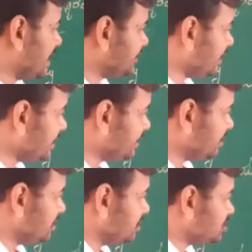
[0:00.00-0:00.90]
And
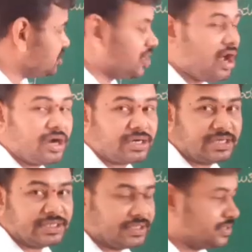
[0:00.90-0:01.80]
then
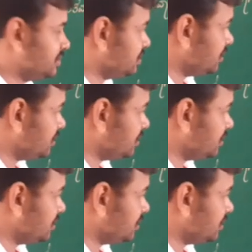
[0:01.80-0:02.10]
startled.